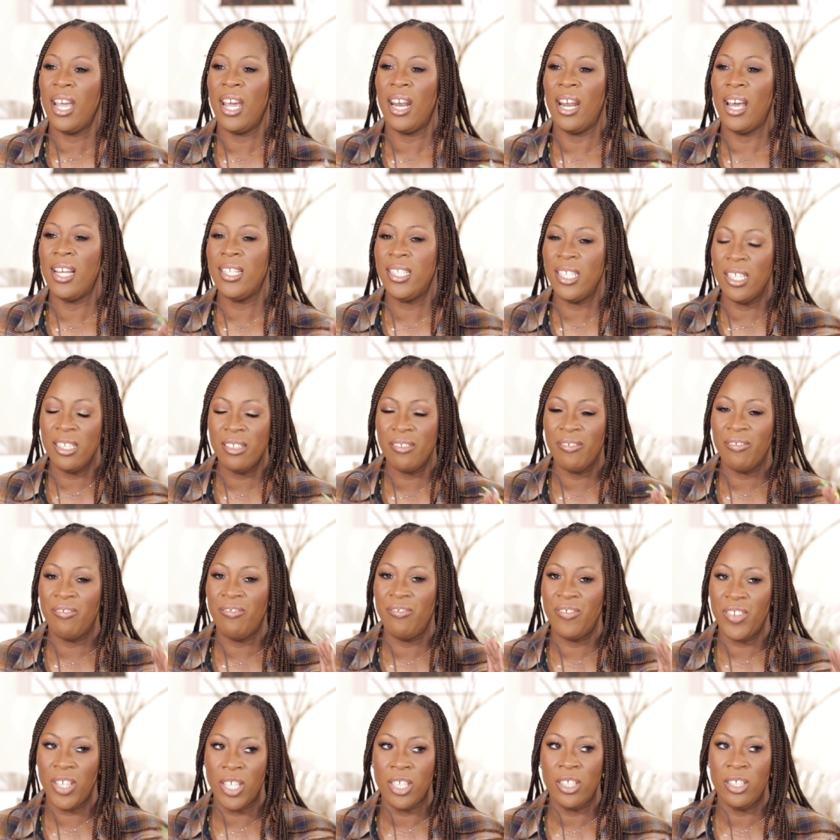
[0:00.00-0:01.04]
and I didn't
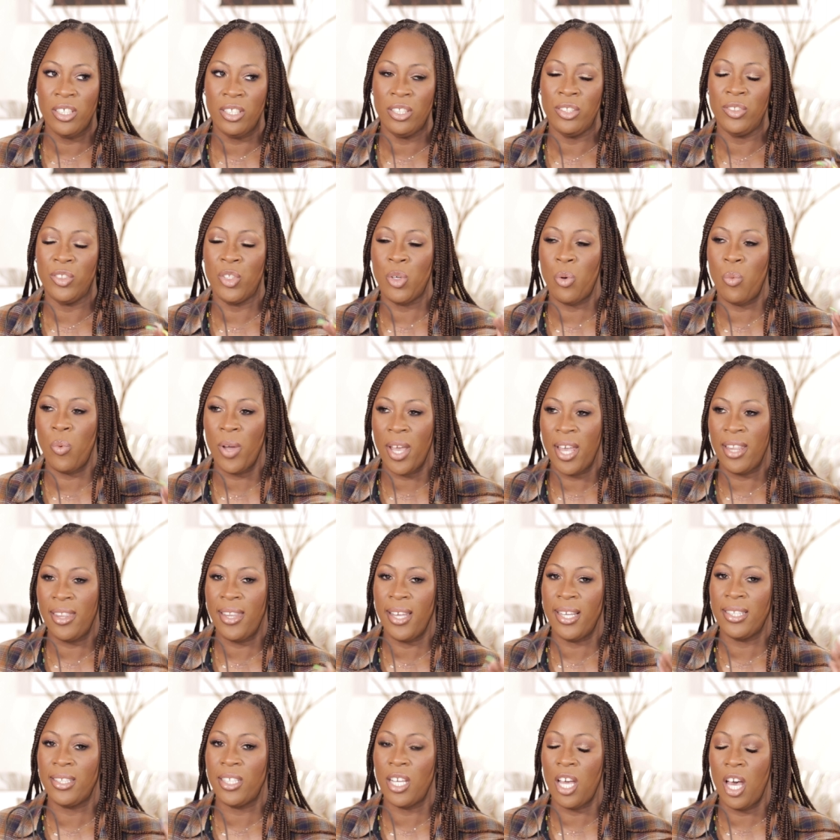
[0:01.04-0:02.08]
feel the way
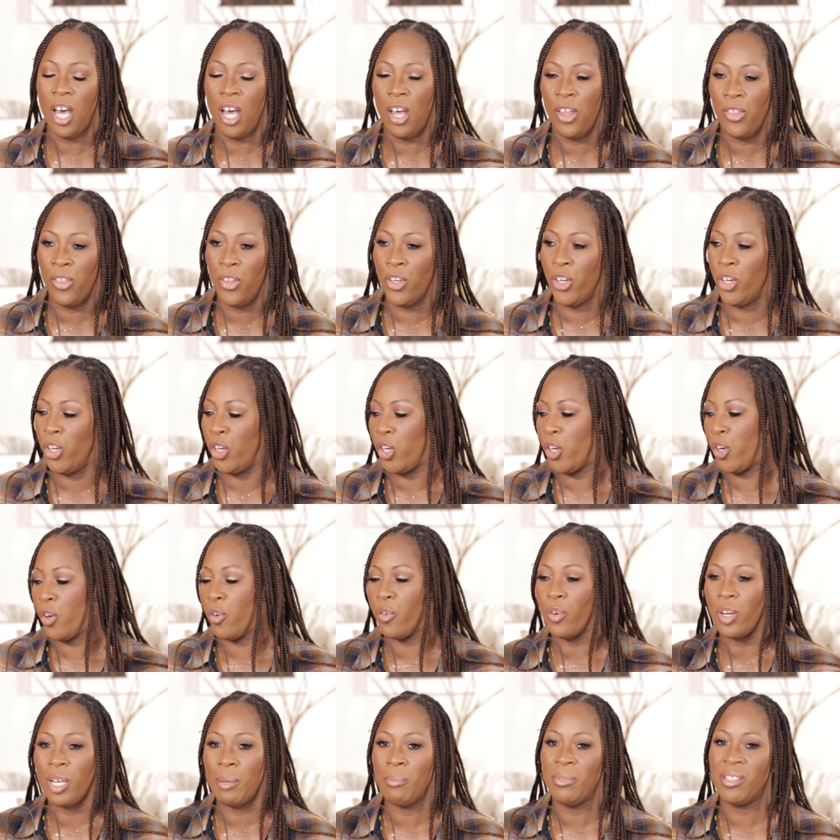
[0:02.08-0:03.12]
that the other
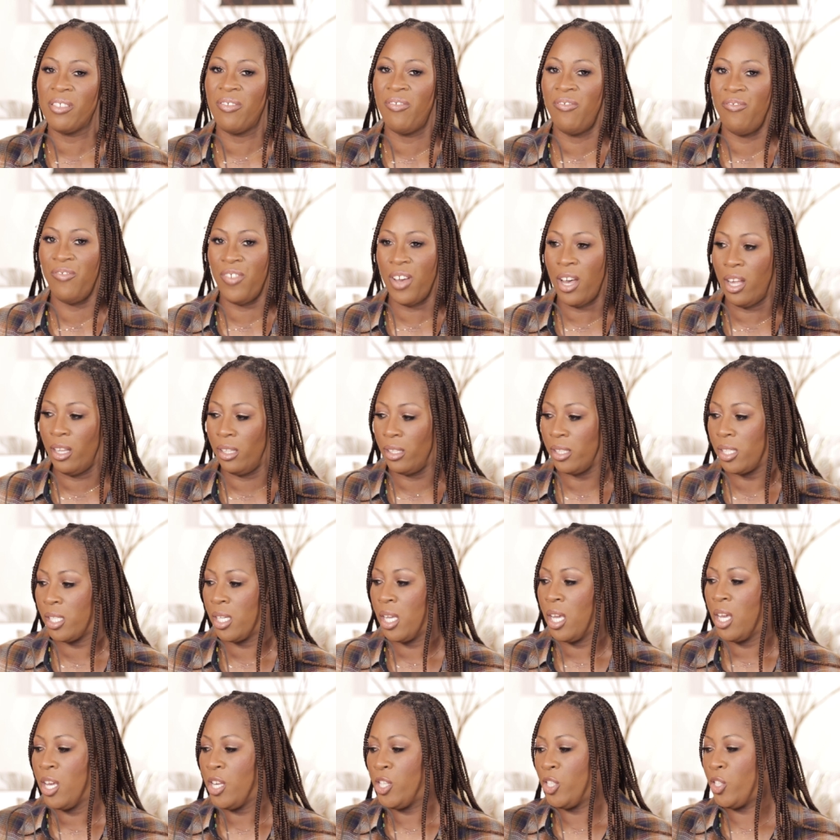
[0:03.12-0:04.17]
creams felt.